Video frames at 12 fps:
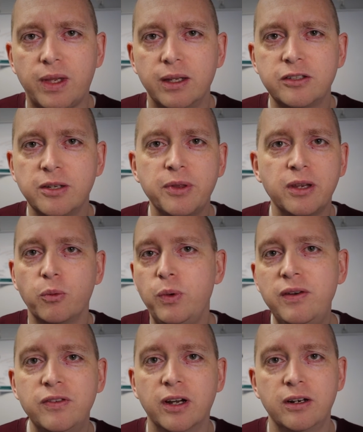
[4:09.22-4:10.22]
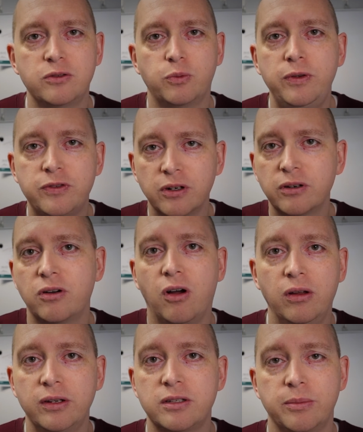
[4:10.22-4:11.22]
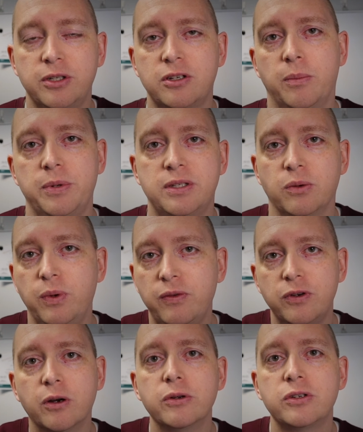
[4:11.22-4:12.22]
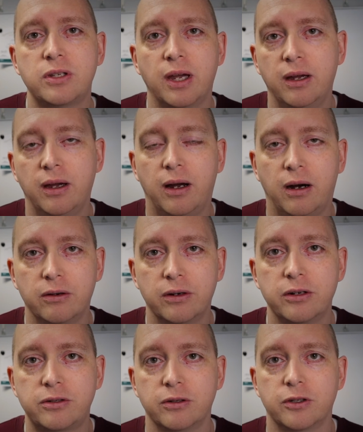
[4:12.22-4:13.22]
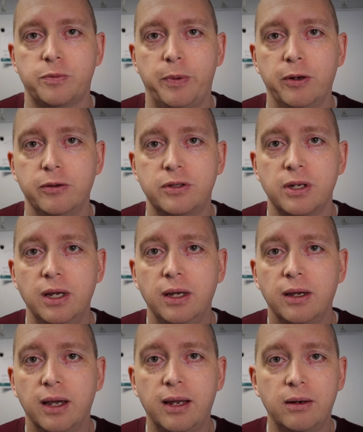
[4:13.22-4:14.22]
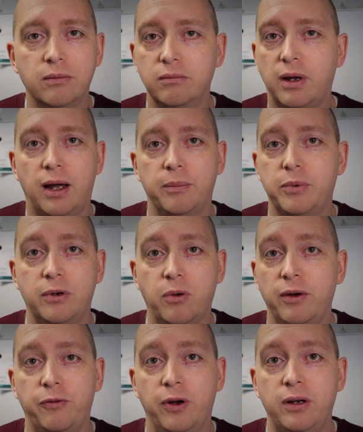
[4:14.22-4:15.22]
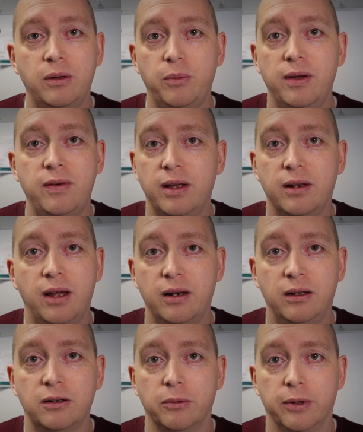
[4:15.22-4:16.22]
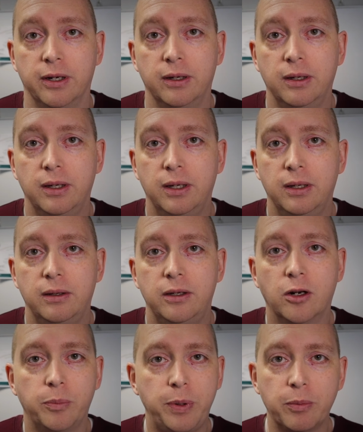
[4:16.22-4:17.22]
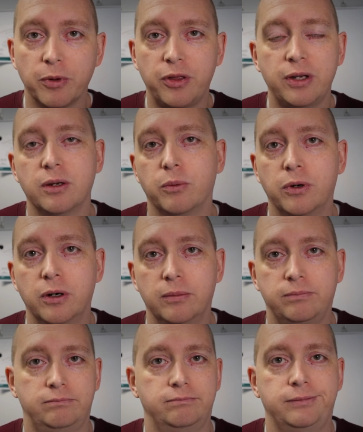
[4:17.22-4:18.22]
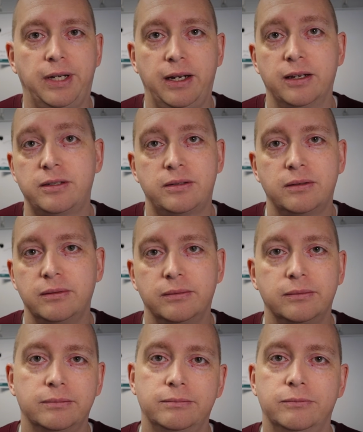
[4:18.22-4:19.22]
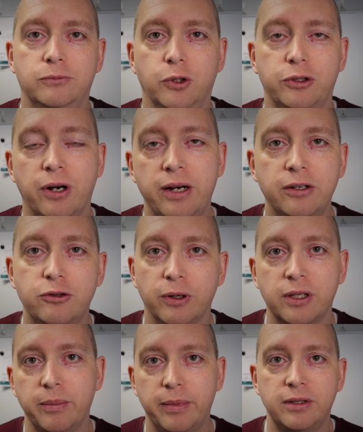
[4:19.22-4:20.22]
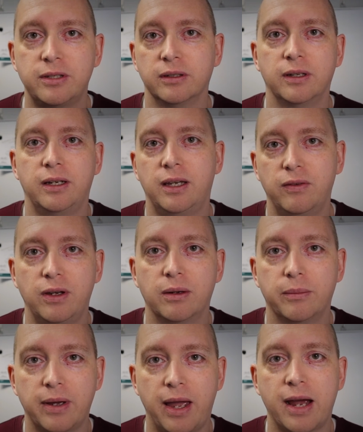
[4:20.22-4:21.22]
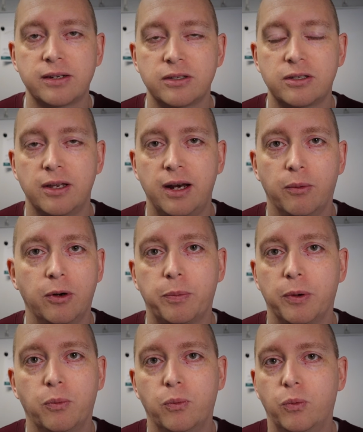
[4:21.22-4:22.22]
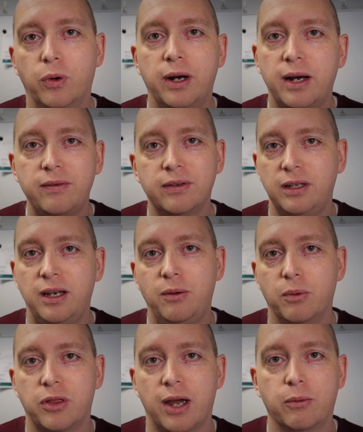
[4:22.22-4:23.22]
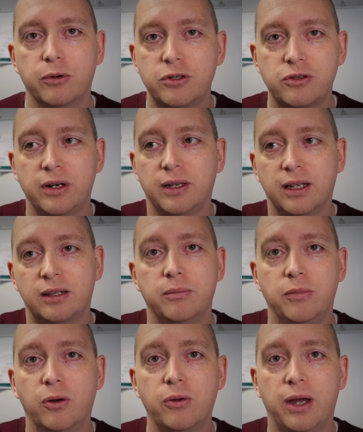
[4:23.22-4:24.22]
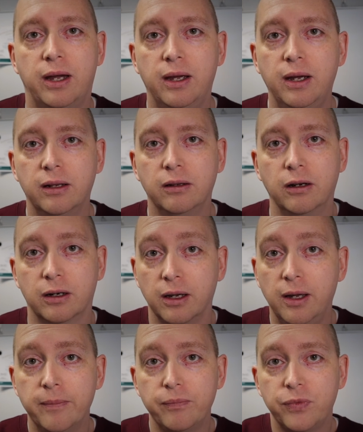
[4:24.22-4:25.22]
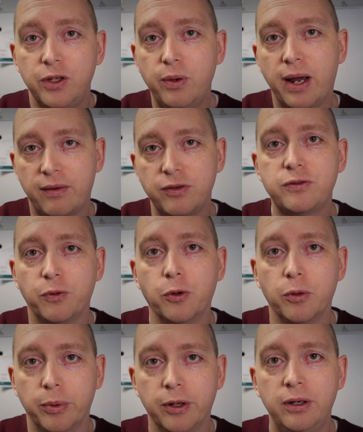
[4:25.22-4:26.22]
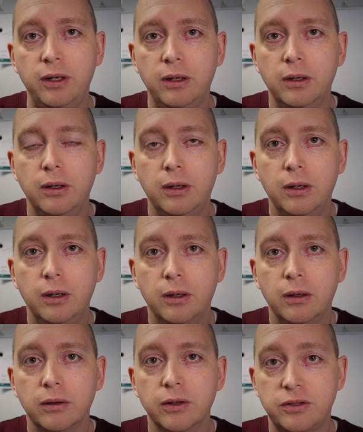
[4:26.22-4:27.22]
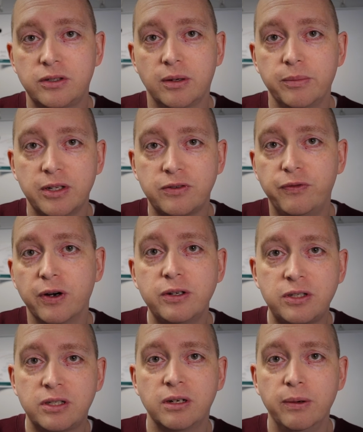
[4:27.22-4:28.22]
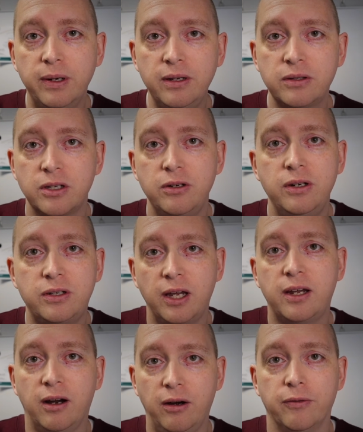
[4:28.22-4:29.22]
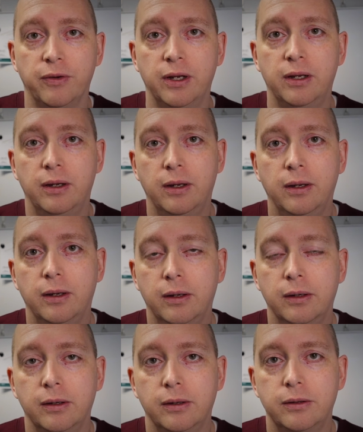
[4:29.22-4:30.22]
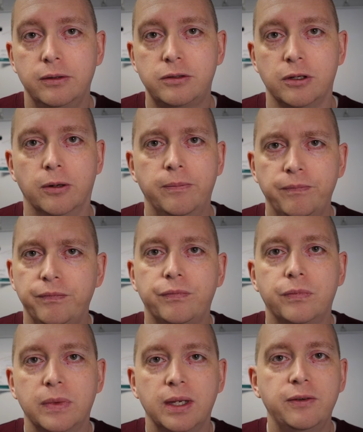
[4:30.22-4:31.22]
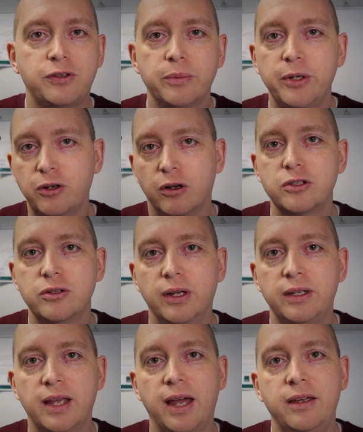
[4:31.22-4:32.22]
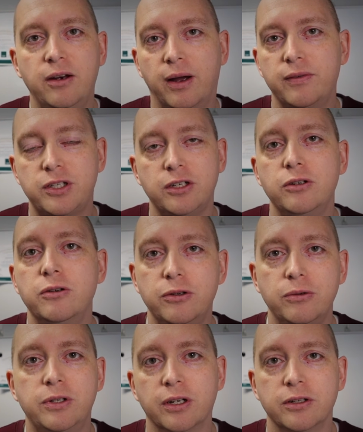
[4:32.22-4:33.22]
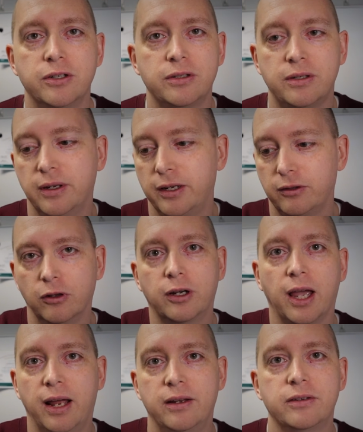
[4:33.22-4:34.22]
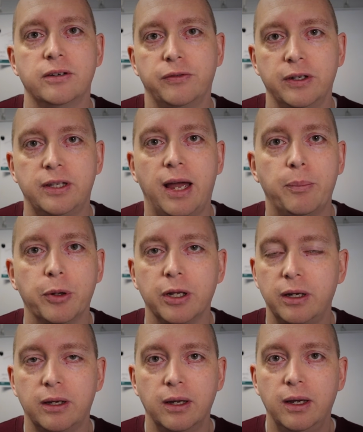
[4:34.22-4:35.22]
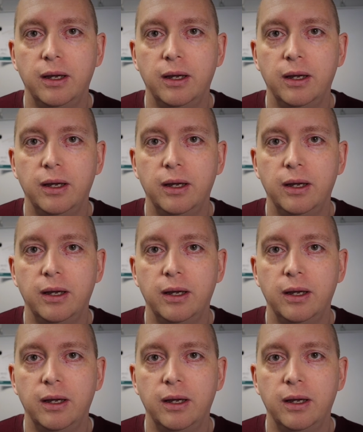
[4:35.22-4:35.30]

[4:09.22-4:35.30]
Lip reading: something that we've done is we started calling some of these companies that we've noticed that are still exposed. And quite frankly, we haven't had a lot of luck with it. You know, people think that we're trying to trick them into like giving them access to the network, but we're not even leading with that. We're just trying to let them know that, look, you have this vulnerability. This is something that's very serious, and you need to take care of it. So if somebody calls you like that, you know, obviously do your due diligence and like look at it and stuff like that. But like,